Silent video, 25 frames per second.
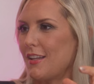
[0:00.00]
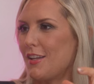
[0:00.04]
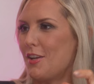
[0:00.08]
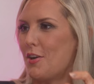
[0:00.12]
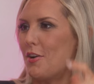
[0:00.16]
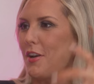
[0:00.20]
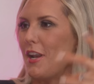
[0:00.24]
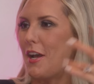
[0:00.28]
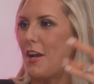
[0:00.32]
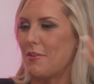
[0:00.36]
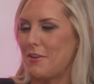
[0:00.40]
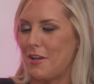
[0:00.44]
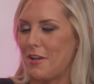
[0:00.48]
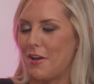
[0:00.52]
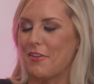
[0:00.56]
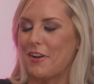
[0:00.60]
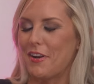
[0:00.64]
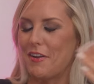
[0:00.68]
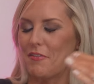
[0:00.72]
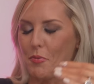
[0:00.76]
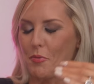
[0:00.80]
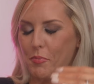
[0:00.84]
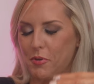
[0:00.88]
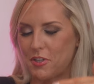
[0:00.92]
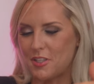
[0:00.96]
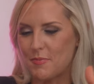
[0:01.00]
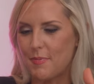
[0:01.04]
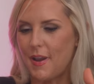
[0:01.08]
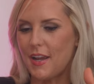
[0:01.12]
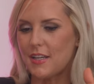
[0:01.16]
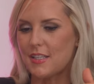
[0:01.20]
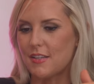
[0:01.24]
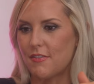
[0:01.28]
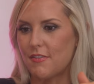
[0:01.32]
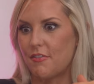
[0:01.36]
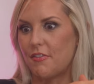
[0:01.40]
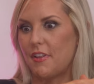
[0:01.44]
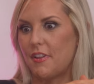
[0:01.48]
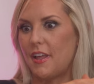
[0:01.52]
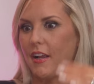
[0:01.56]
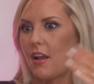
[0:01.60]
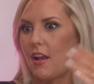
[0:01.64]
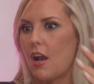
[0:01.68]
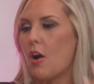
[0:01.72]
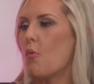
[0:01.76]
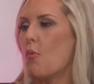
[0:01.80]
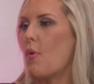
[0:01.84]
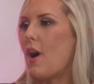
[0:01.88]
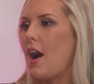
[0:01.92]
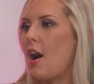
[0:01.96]
now that I have the perspective of like,
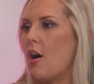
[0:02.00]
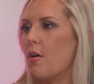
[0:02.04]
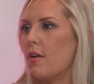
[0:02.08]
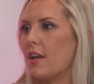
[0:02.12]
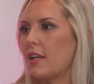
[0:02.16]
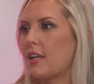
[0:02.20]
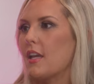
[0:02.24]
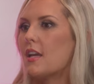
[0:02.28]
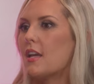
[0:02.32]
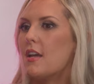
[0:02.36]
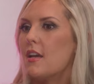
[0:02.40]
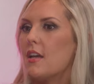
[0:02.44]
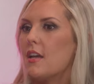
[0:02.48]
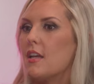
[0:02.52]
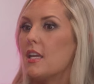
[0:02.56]
oh, wow, like